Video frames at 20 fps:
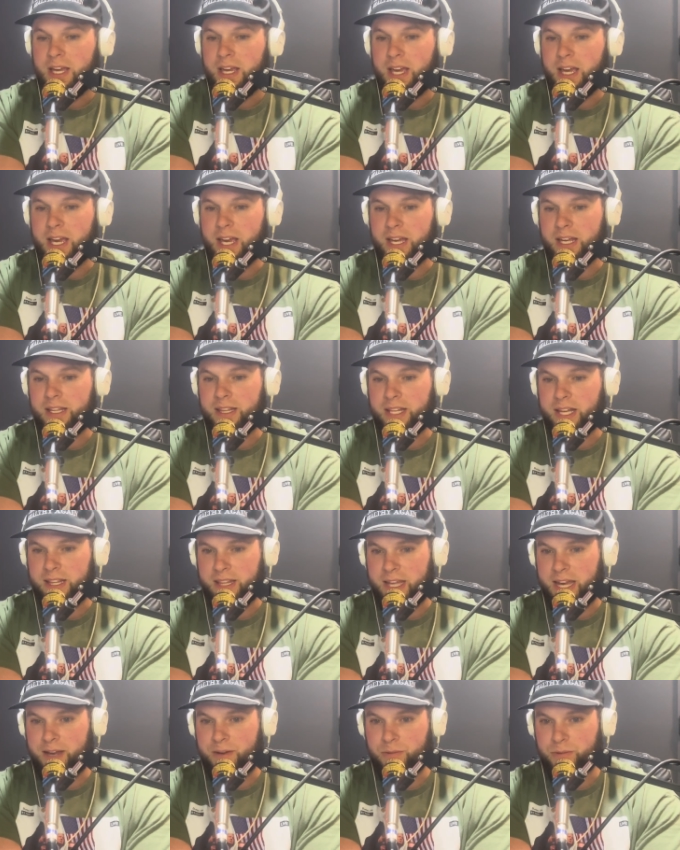and that
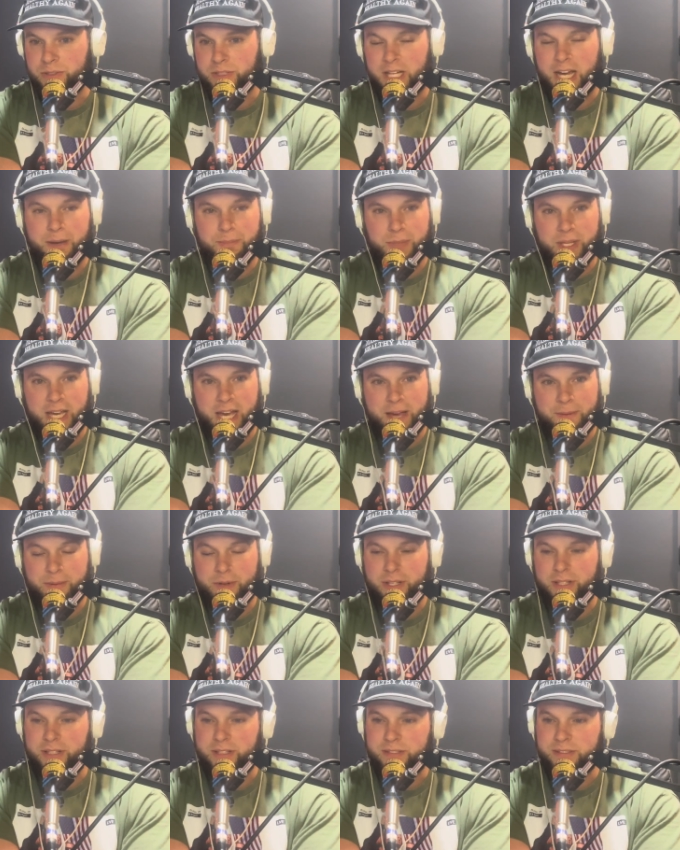that will not be
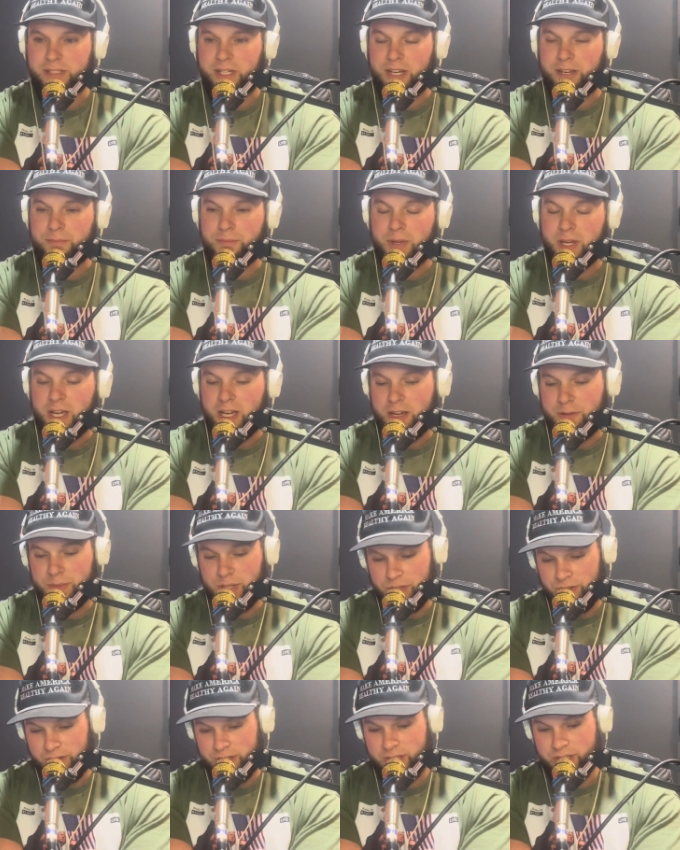happening this time. I
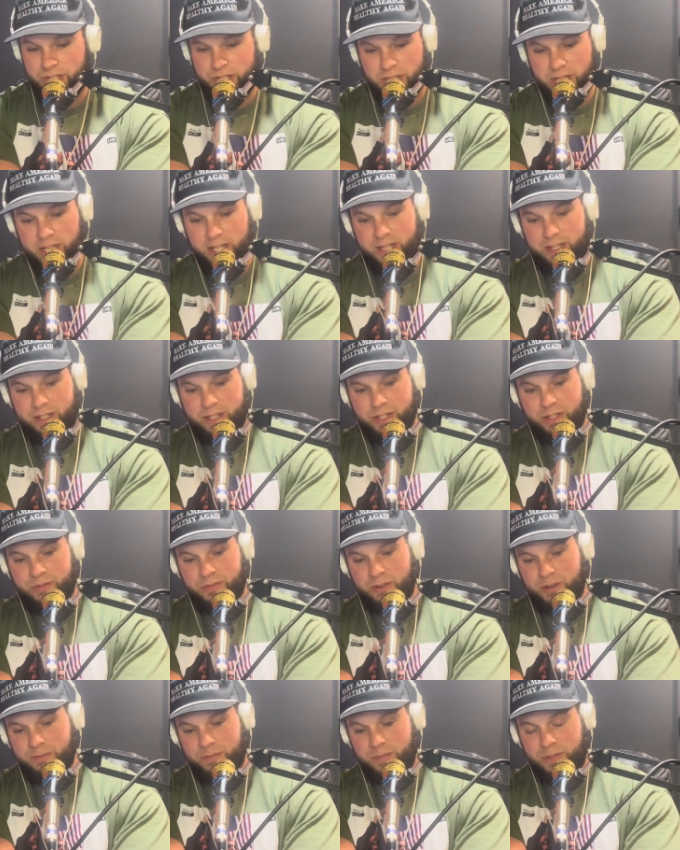mean, you can see it just
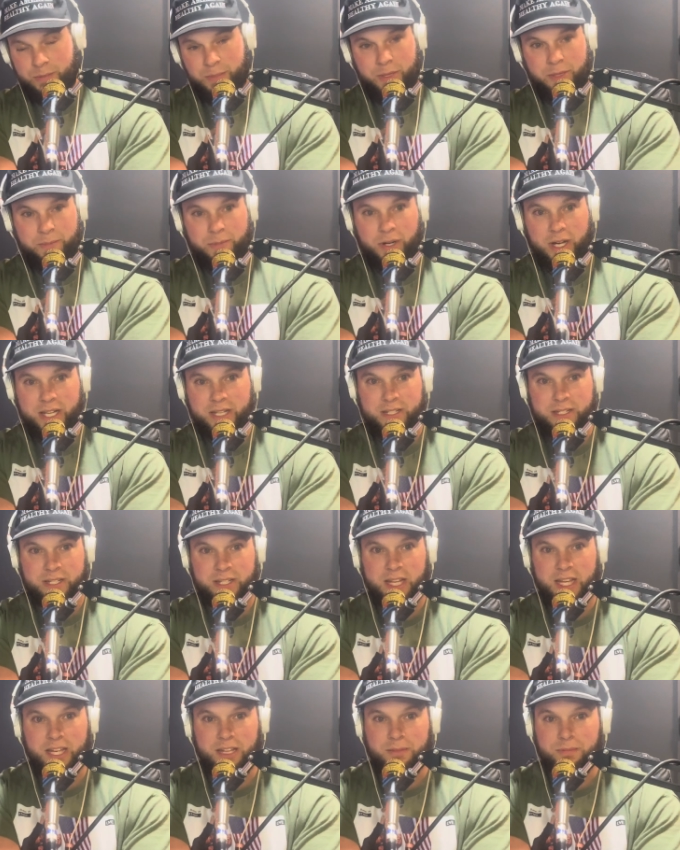from the people I just
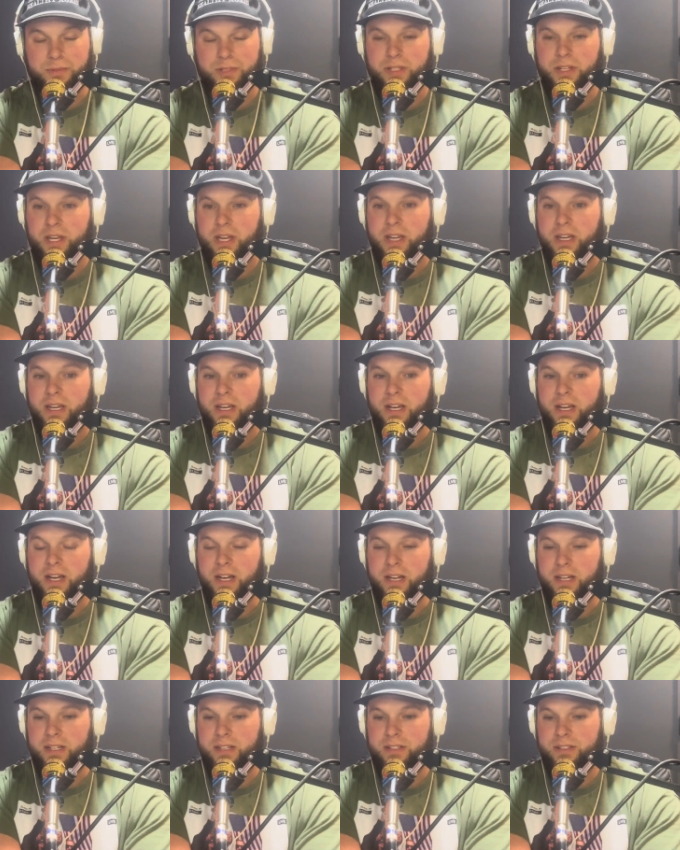named,
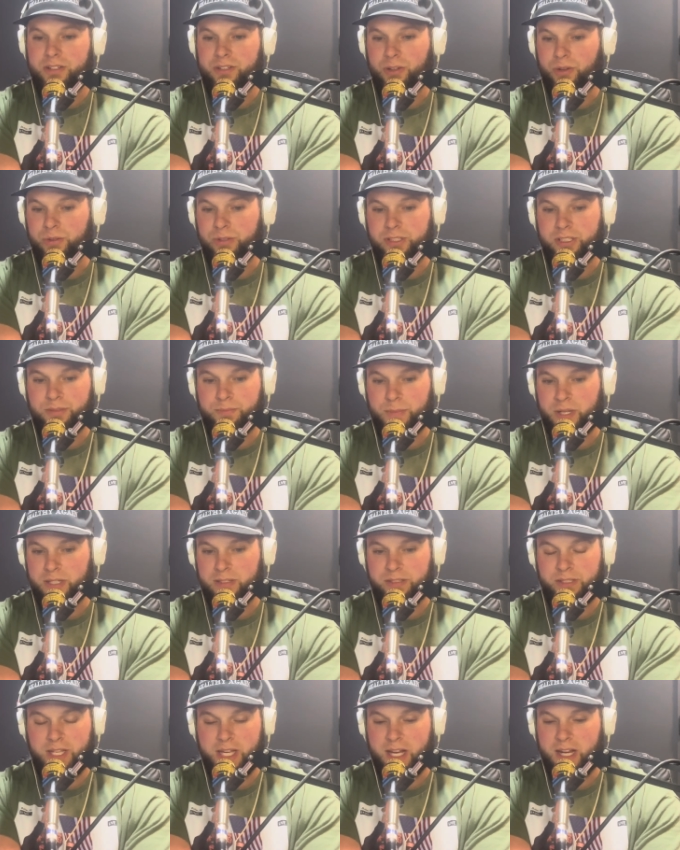uh, Tulsi,
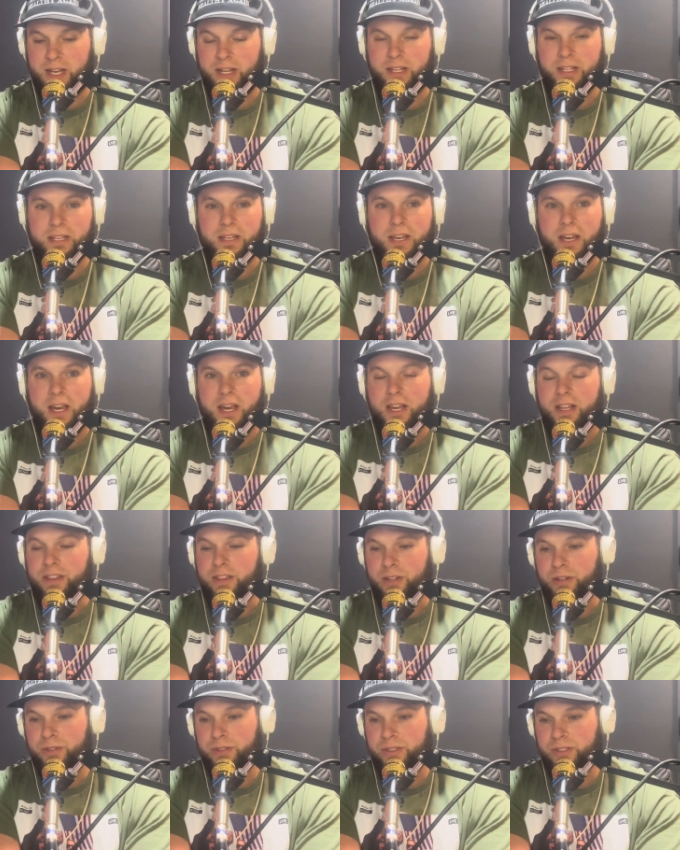Musk, Kennedy.
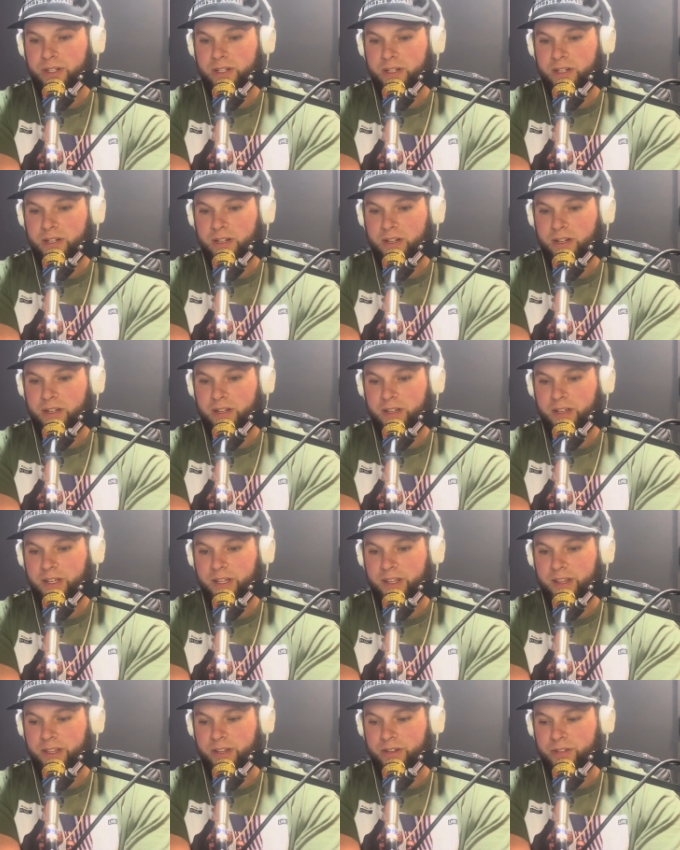Those are
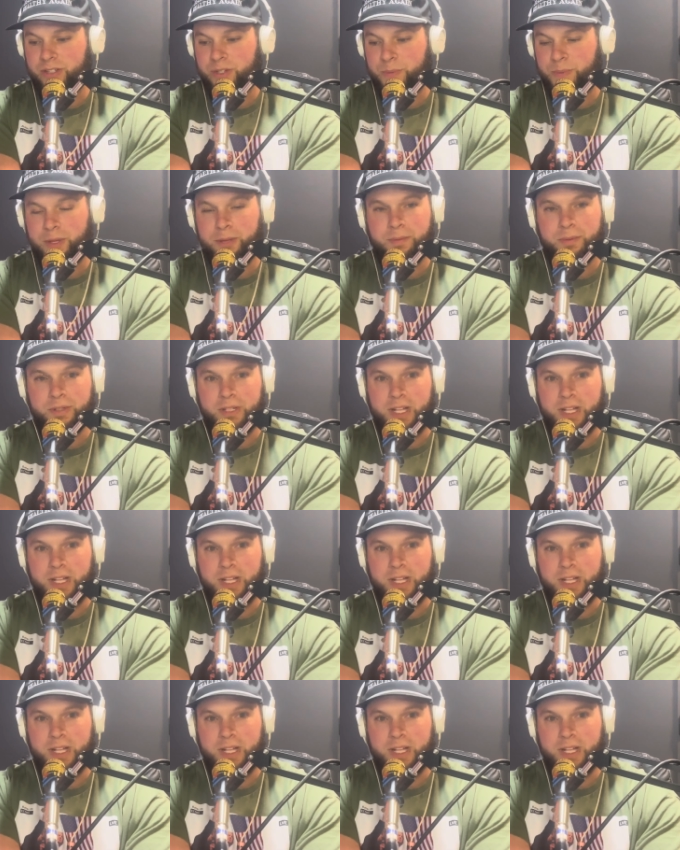those are people